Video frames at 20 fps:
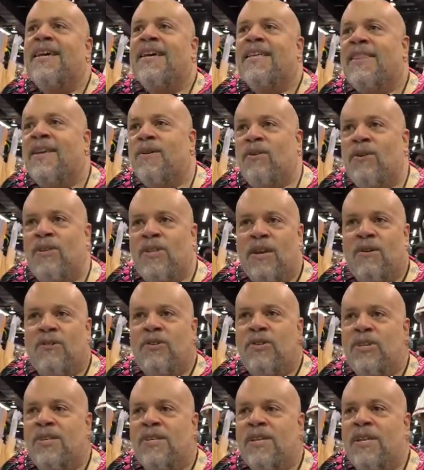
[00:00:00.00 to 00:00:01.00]
There
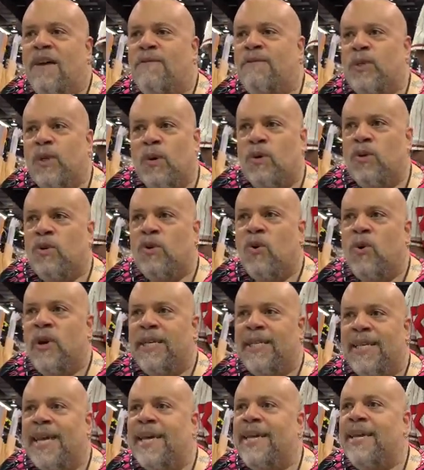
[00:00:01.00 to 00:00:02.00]
was just enough. So it was
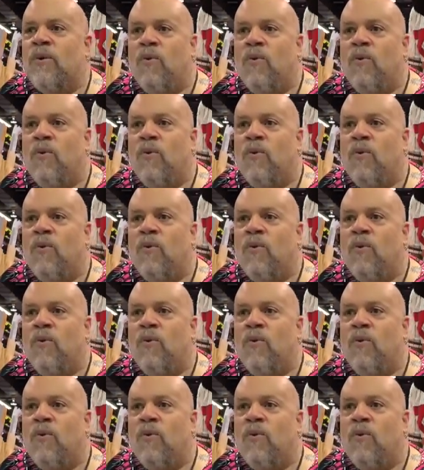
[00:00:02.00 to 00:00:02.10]
always like,